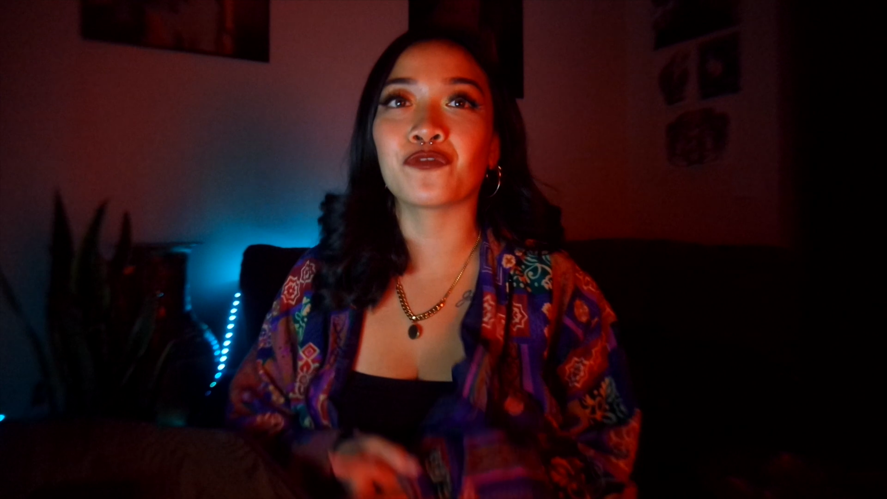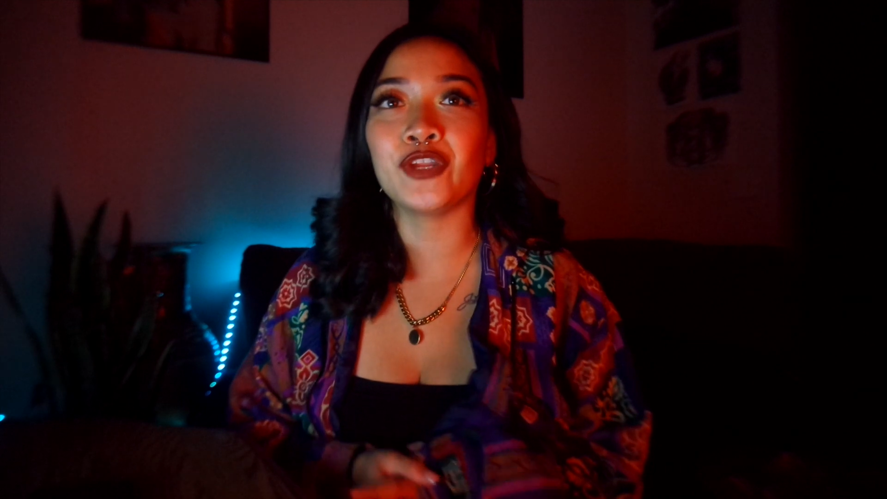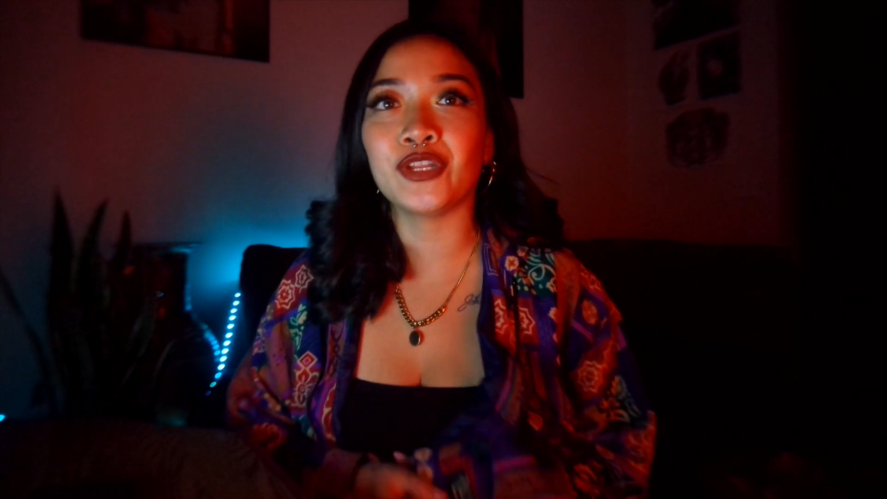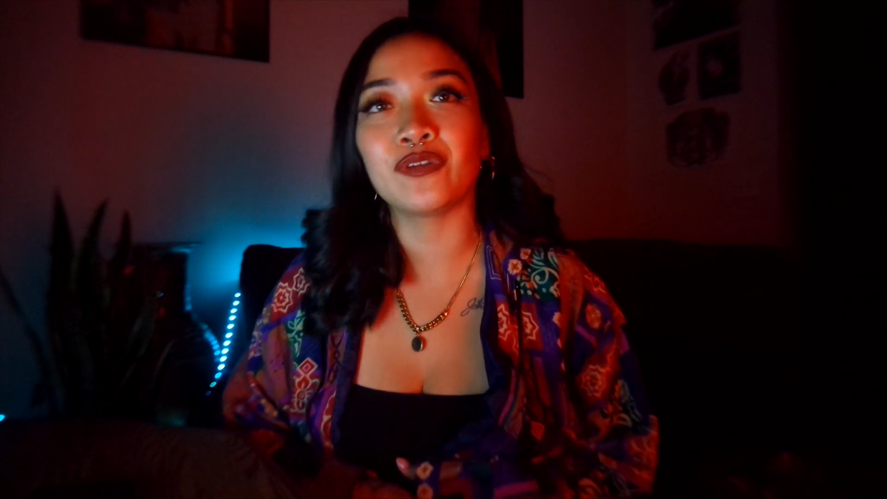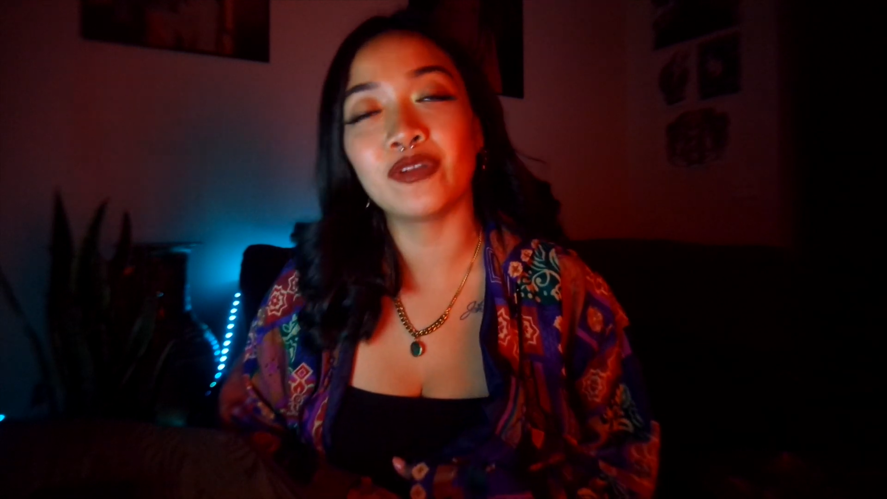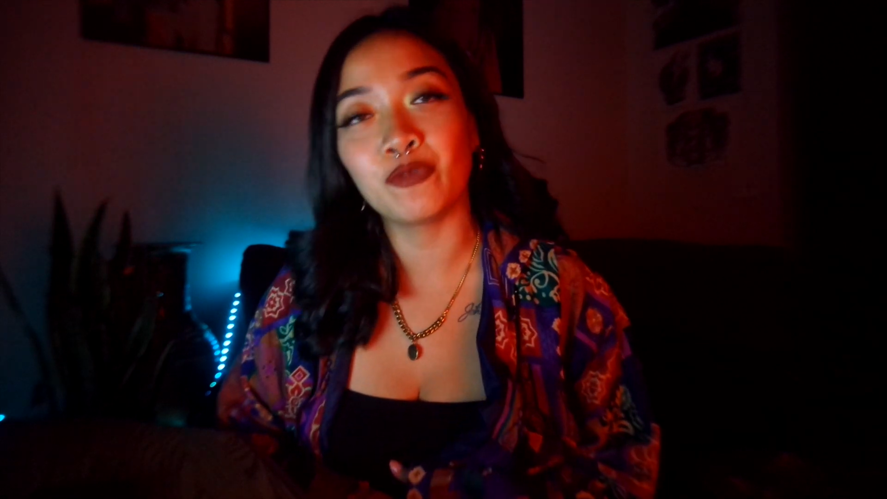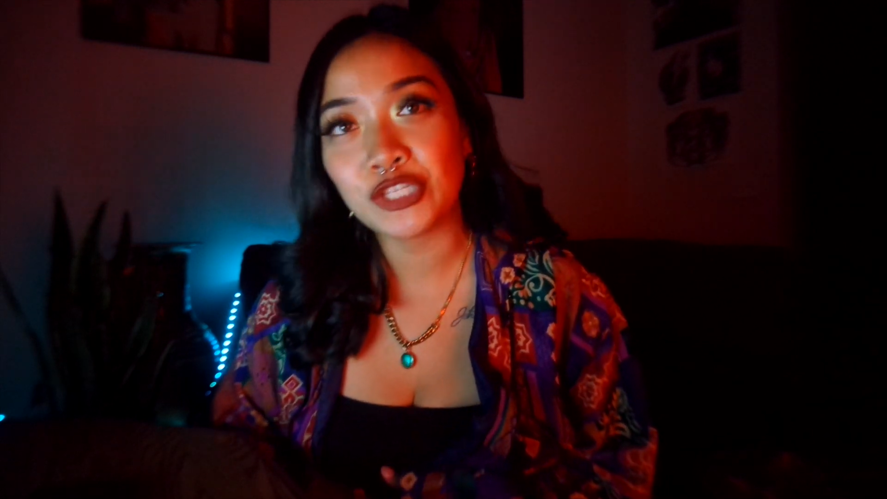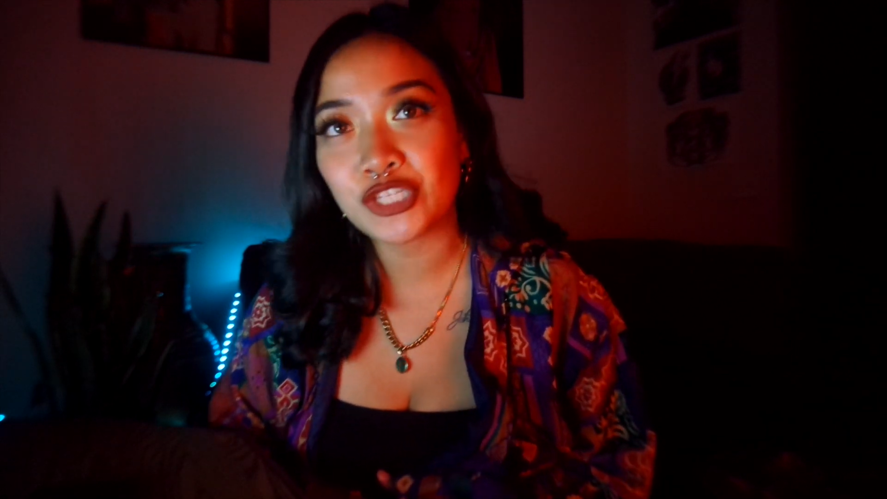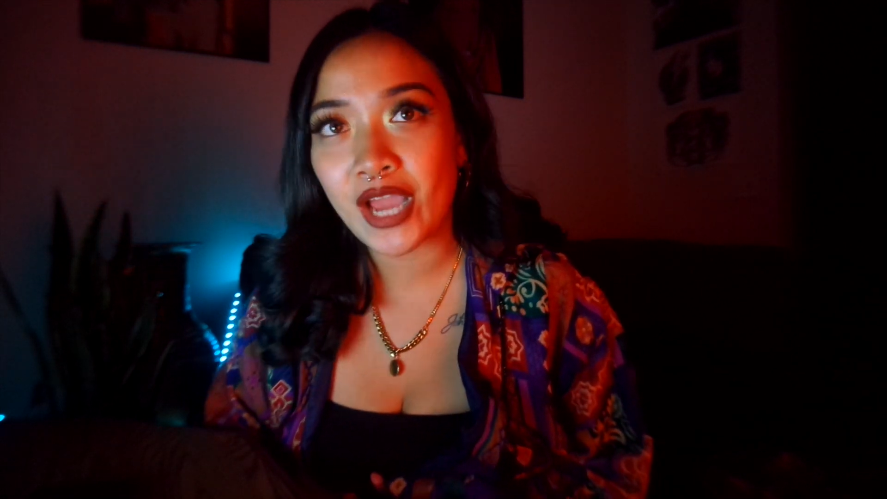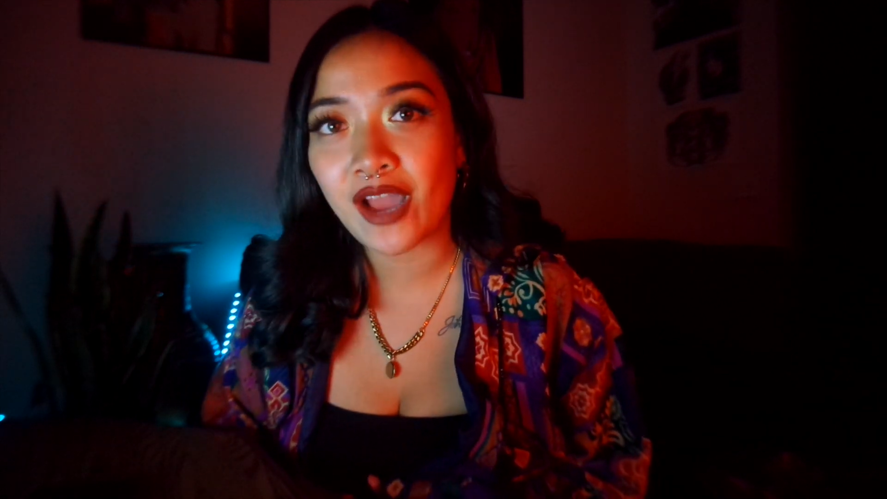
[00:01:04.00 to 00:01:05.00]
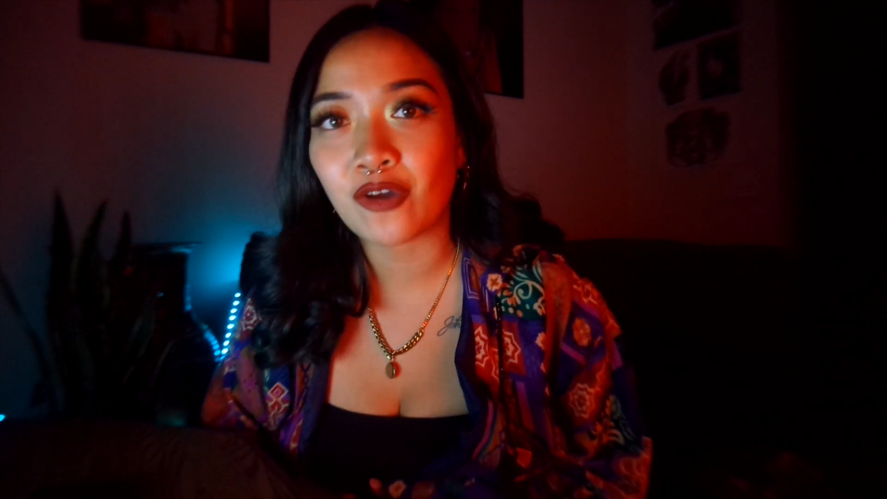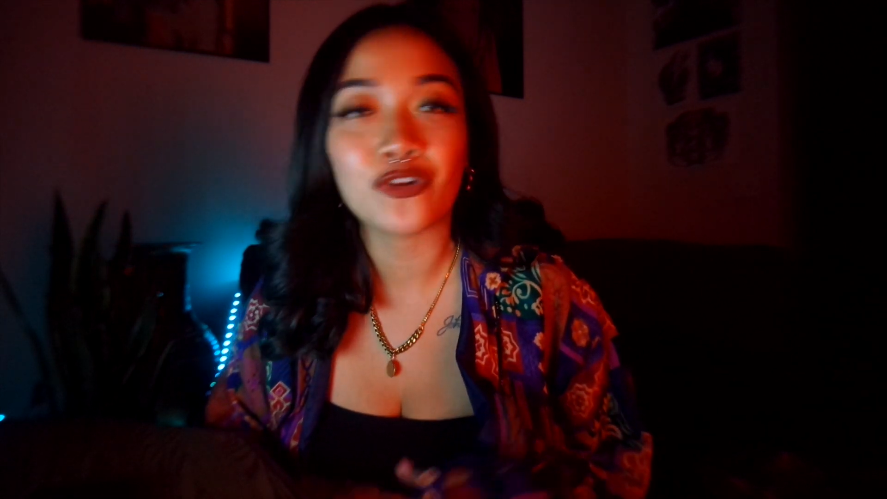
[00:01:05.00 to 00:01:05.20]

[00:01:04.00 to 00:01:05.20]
free to reach out